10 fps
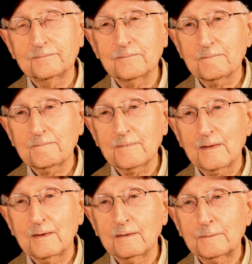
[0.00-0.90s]
imagine the
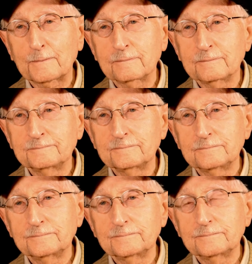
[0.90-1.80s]
destruction was
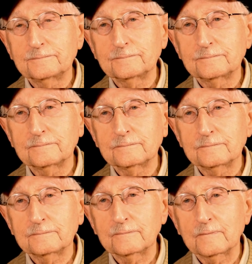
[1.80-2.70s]
pretty massive,
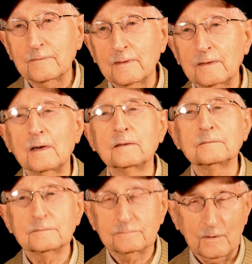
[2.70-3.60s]
though, a lot of those
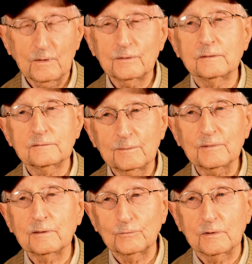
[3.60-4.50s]
towns and cities. Yeah, some of
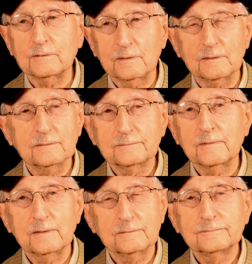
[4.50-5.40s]
them were, yeah.
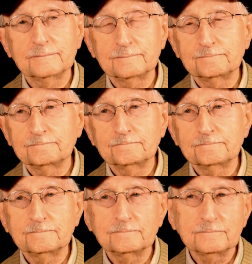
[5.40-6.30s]
Did you have any
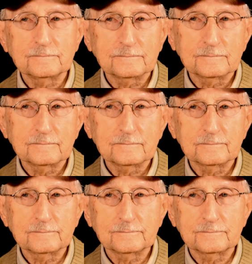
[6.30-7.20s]
interaction with the local
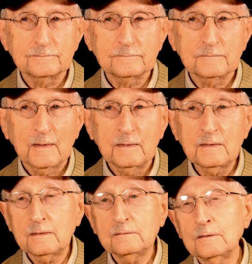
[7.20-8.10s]
Germans, though?
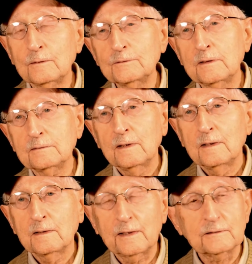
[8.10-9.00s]
Yeah, you know, you'd
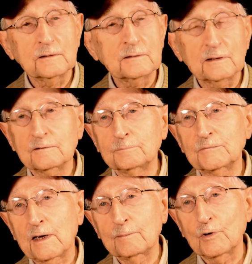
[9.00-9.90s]
get some
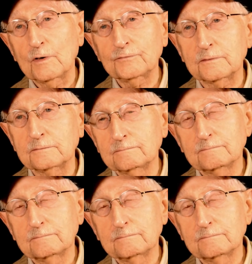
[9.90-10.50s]
time off, you'd